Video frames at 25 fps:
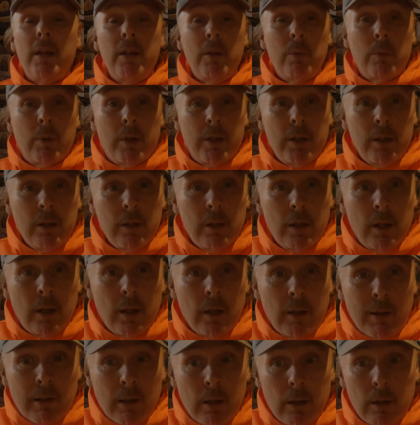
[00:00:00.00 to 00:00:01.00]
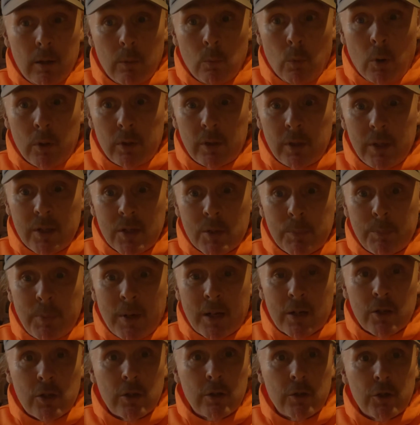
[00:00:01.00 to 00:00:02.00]
anyway, uh, what this
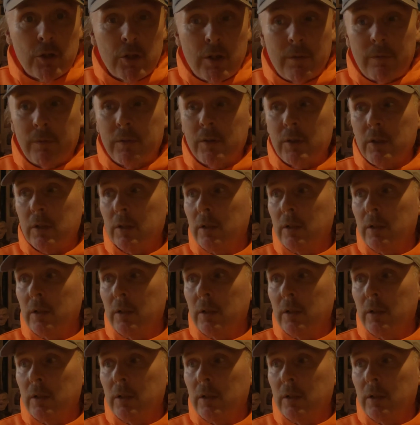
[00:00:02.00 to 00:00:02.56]
pixel shift